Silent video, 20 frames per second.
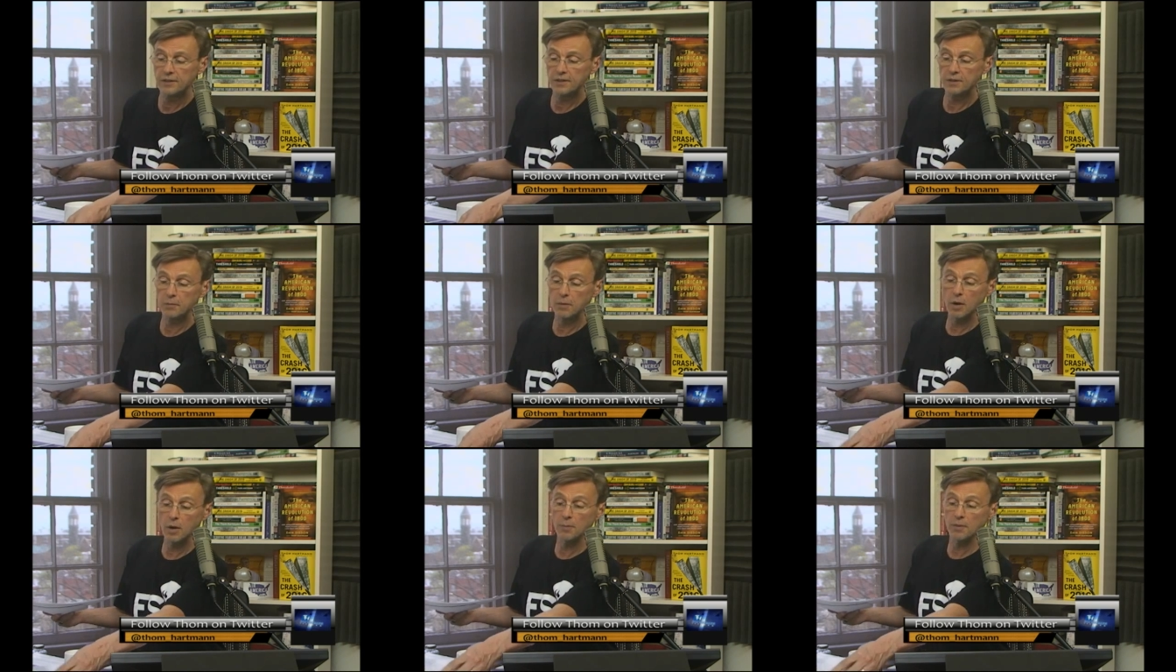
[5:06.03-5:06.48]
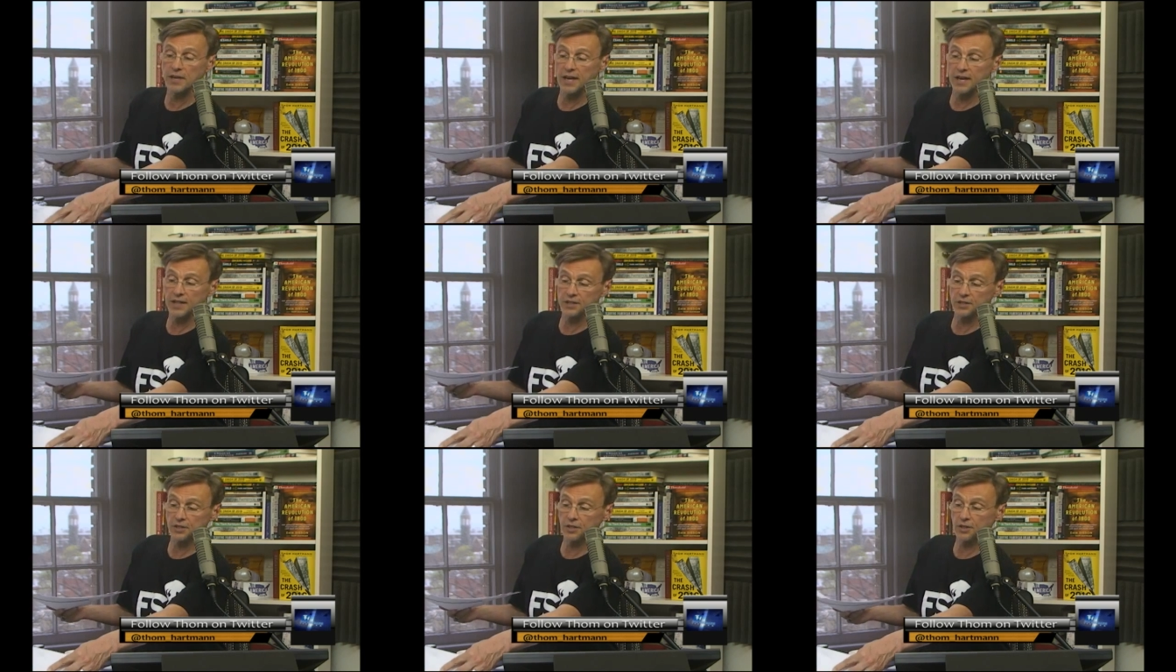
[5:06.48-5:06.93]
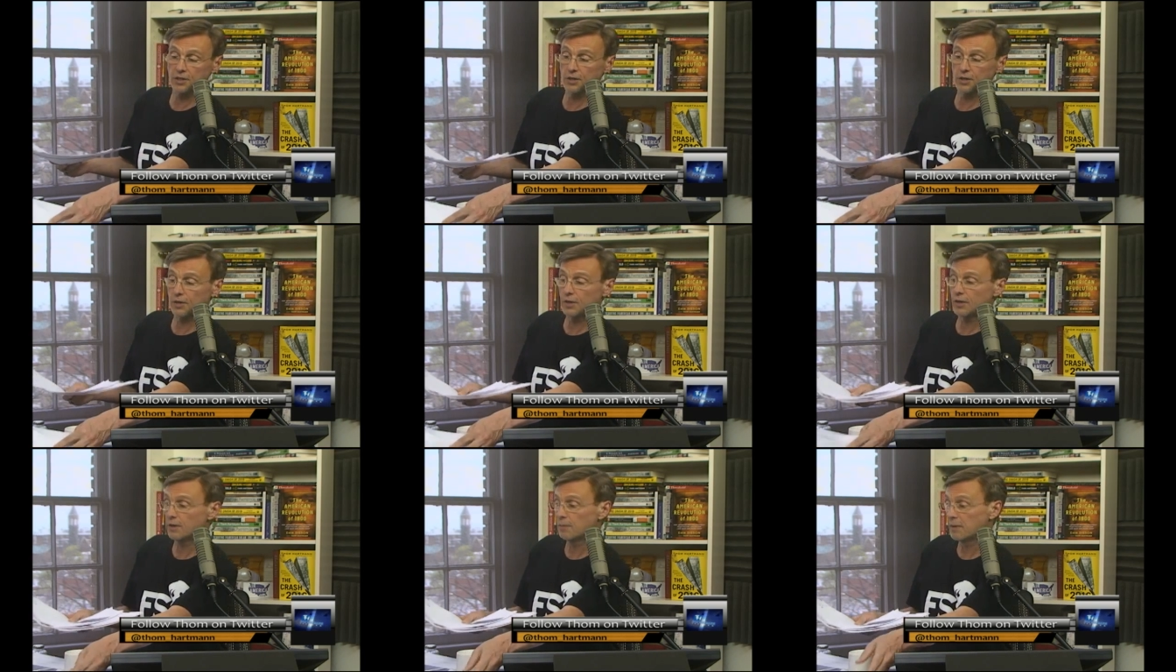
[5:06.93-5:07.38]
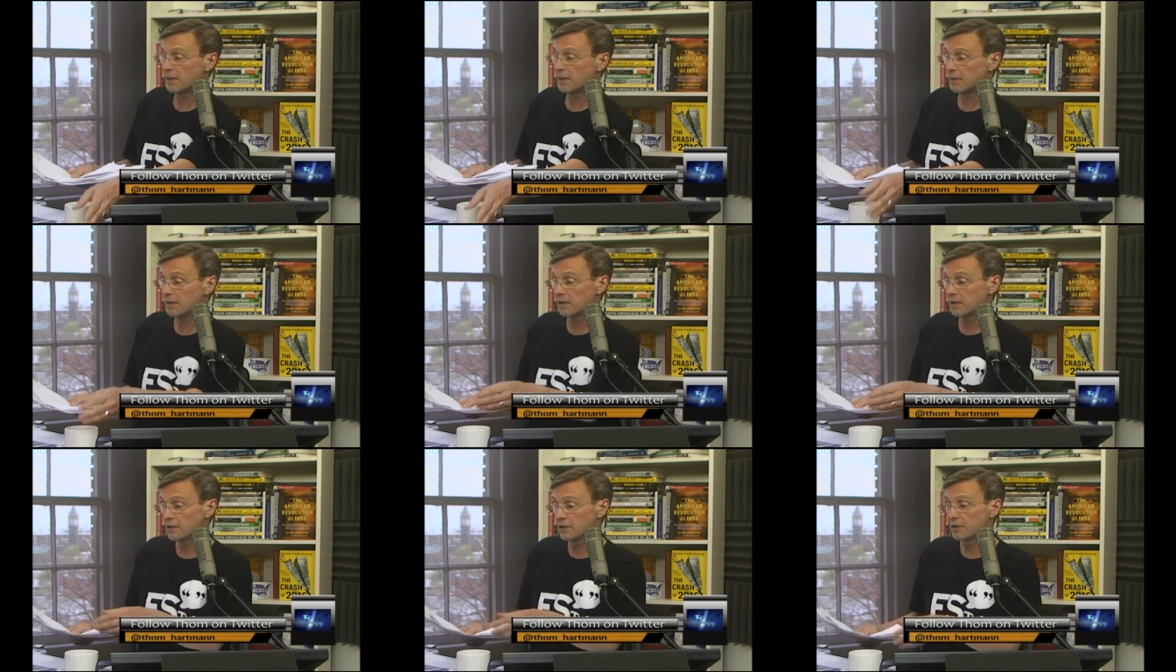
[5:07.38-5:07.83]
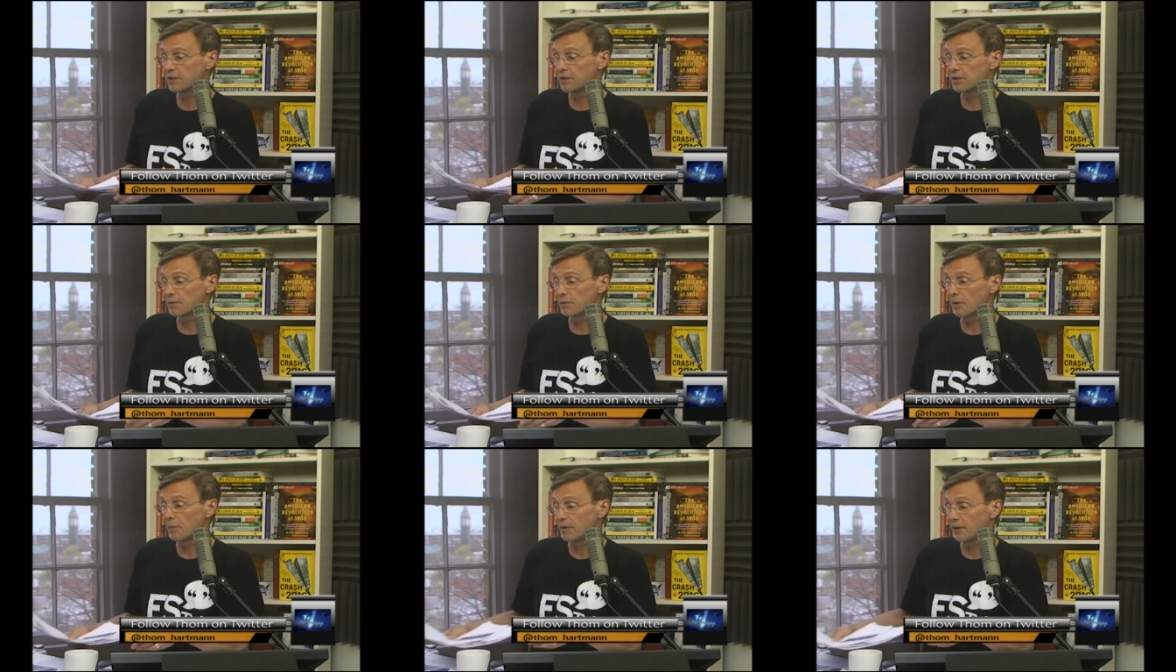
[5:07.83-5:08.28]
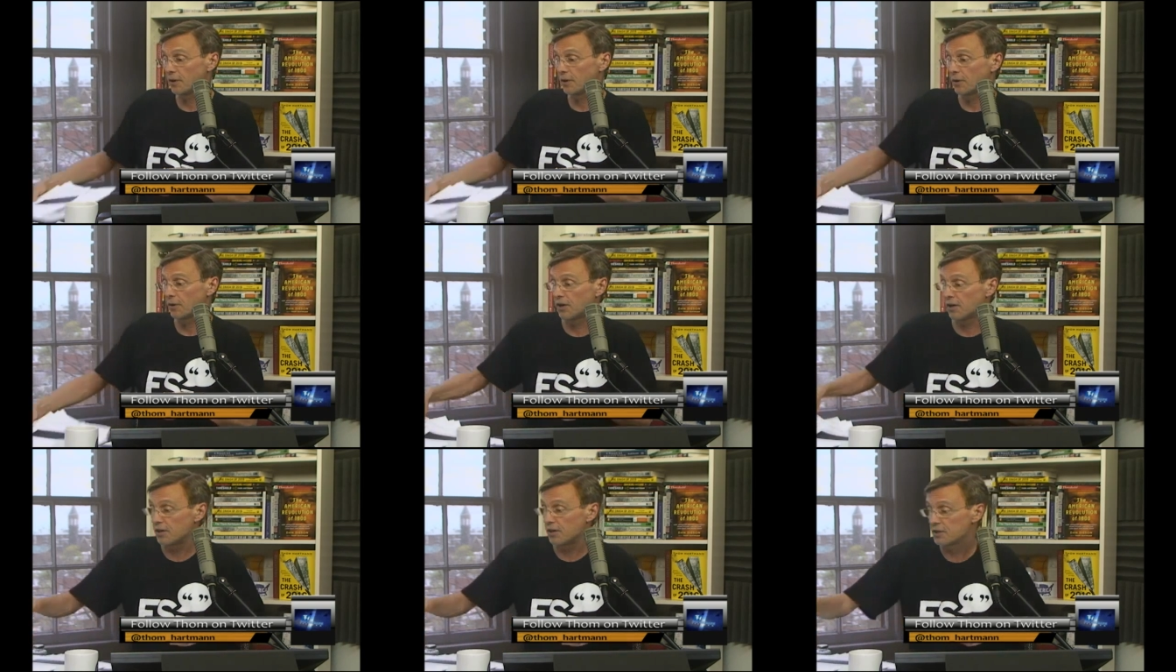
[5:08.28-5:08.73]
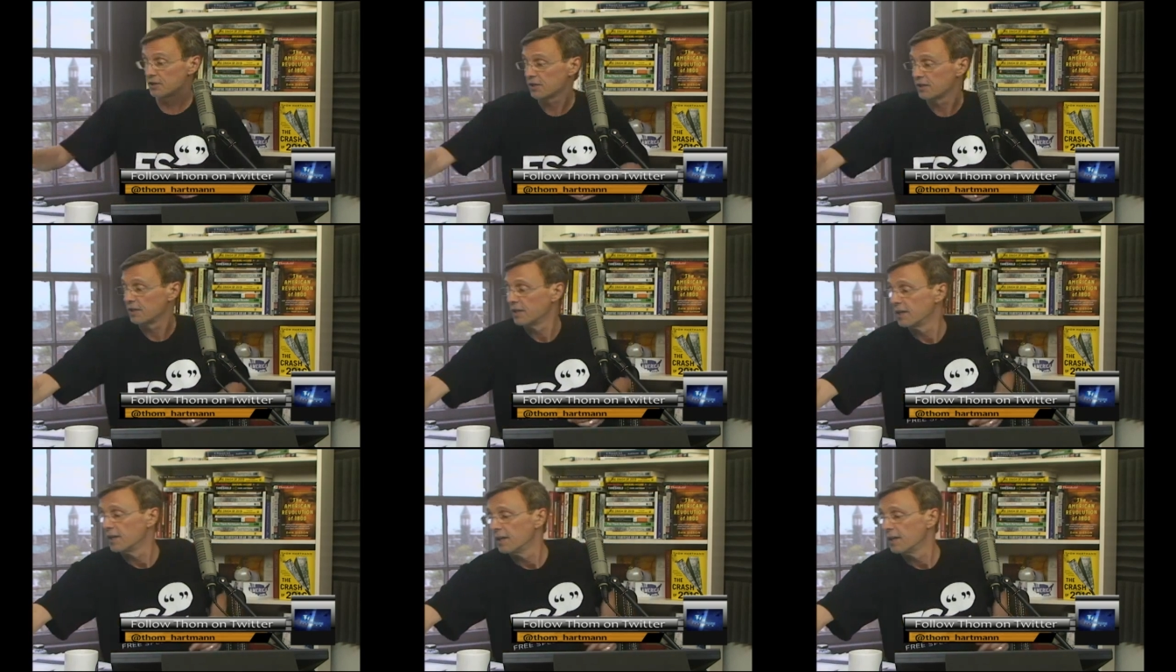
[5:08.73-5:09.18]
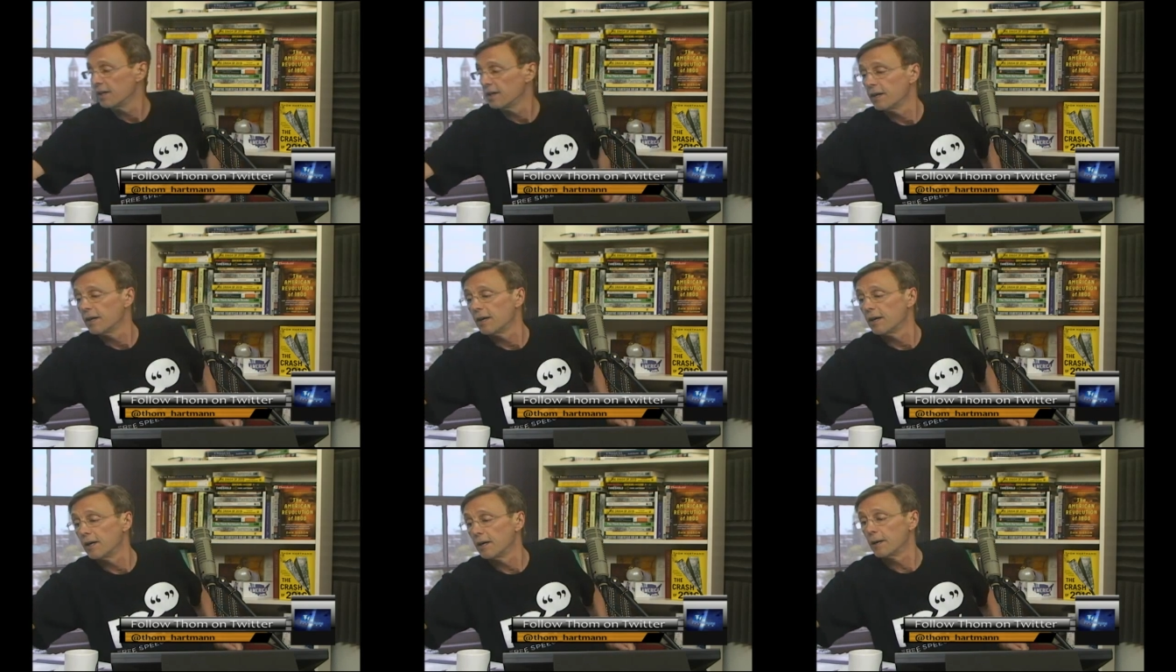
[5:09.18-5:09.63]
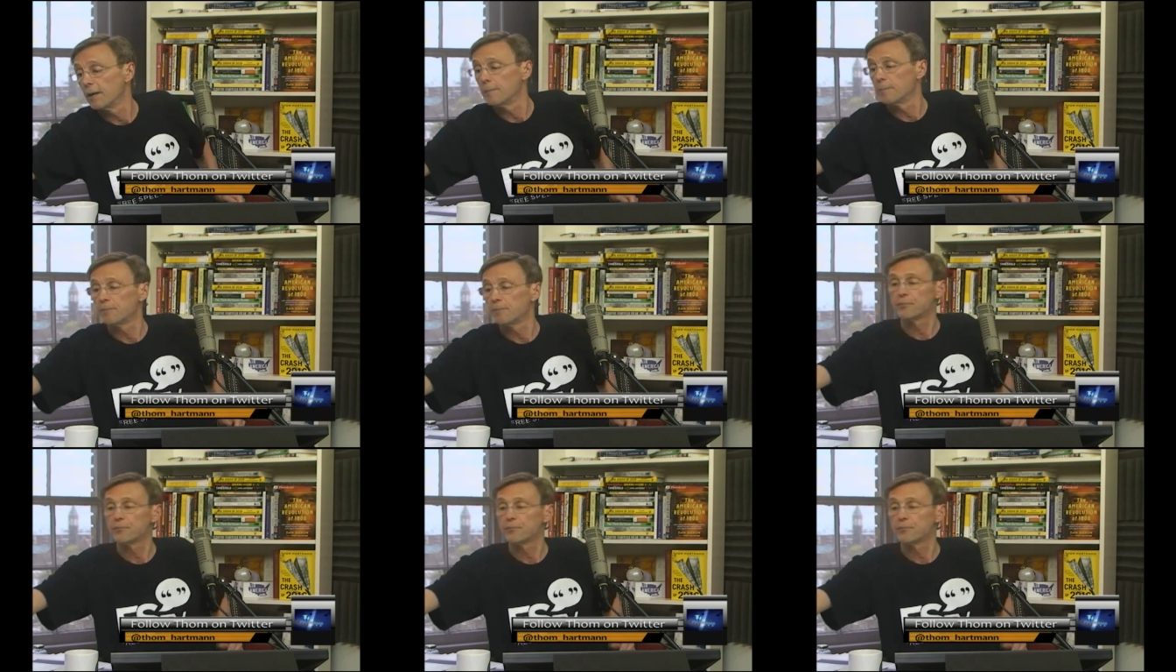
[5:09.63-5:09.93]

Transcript: the moment hasn't occurred, and maybe this is the moment. Oh, here it is. Um,